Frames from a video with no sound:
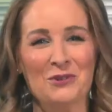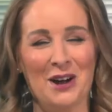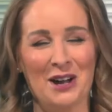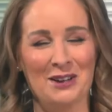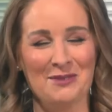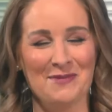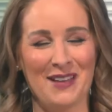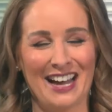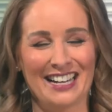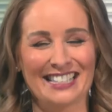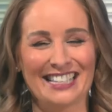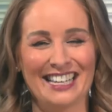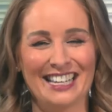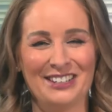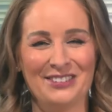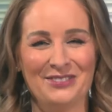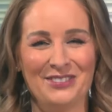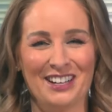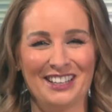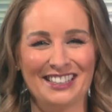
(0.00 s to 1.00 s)
Welcome back to
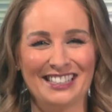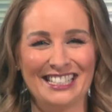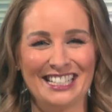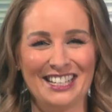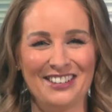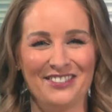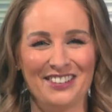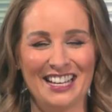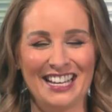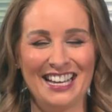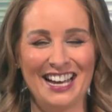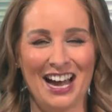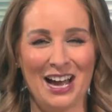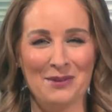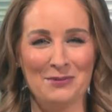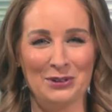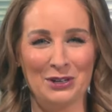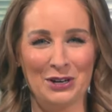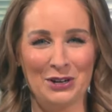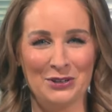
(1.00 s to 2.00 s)
Hidden Wealth TV.
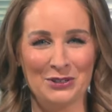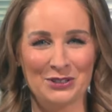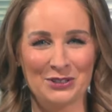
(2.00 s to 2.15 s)
I'm your